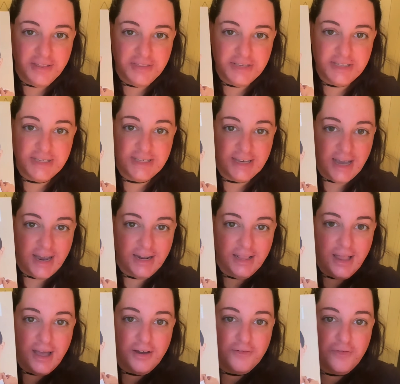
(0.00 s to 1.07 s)
This is the
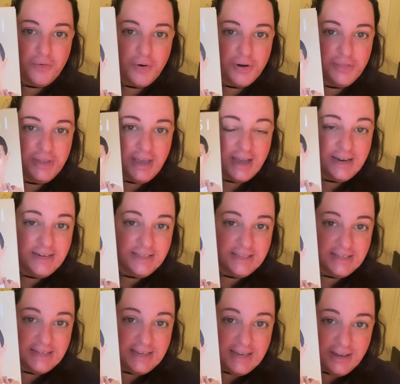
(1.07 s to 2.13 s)
catalog for the end of
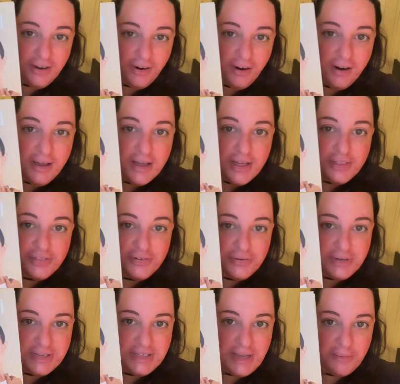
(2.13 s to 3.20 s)
the year through
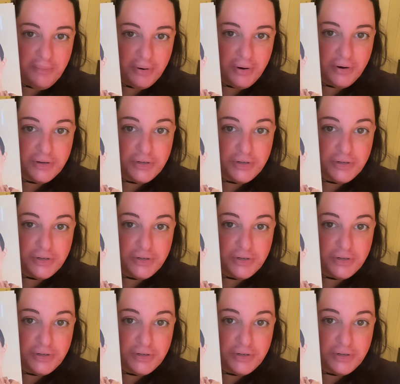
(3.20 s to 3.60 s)
December